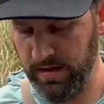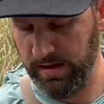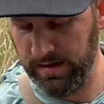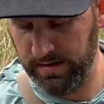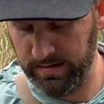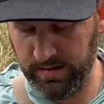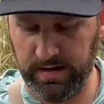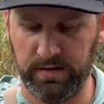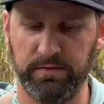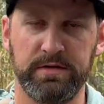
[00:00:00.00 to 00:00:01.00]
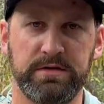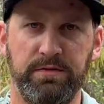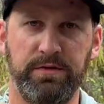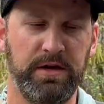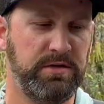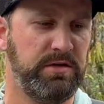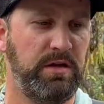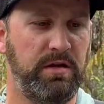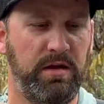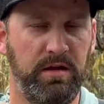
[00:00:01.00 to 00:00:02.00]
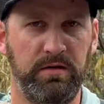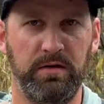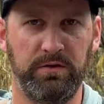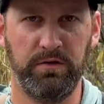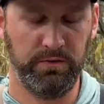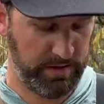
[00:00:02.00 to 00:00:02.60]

and I can rinse the fish, and it just